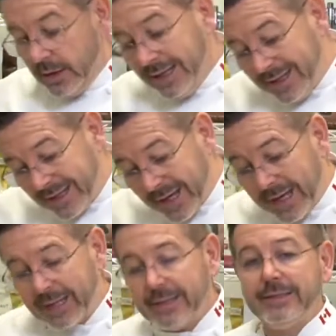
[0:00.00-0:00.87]
In
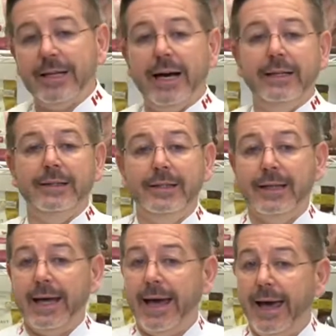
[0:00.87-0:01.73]
case I
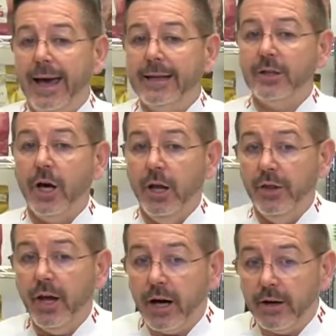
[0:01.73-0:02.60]
didn't add
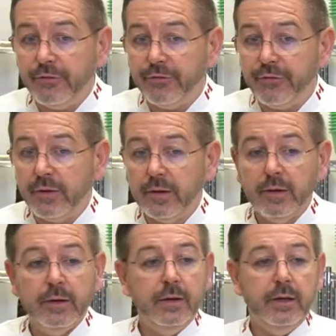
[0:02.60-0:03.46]
enough,
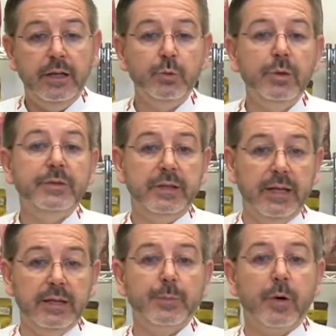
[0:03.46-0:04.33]
it will
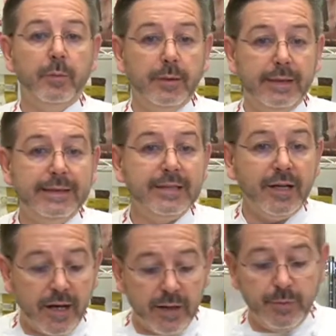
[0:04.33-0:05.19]
take probably
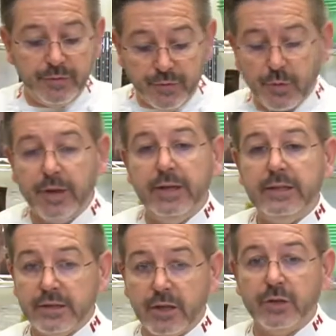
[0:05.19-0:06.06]
time before it
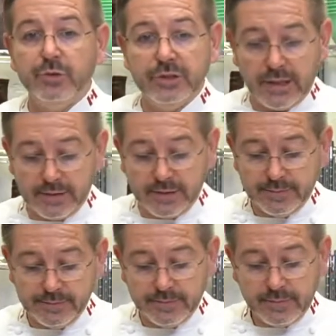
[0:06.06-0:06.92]
starts to set,
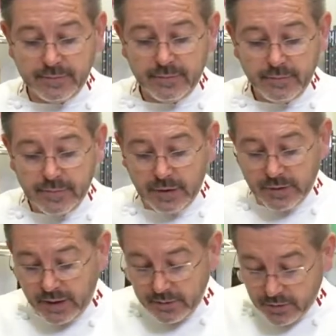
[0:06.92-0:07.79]

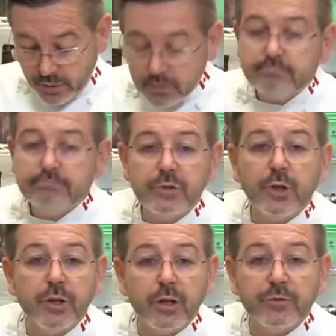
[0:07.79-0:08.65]
okay? So
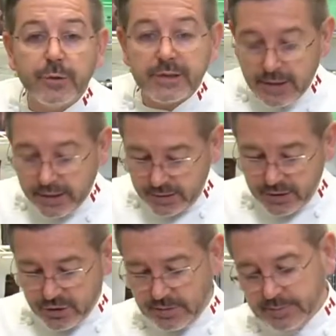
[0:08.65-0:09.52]
not enough
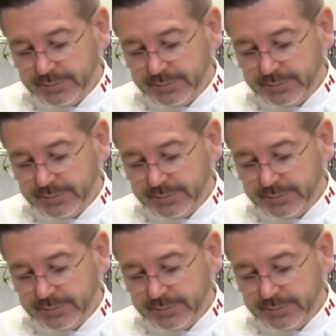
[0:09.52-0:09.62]
crystallization.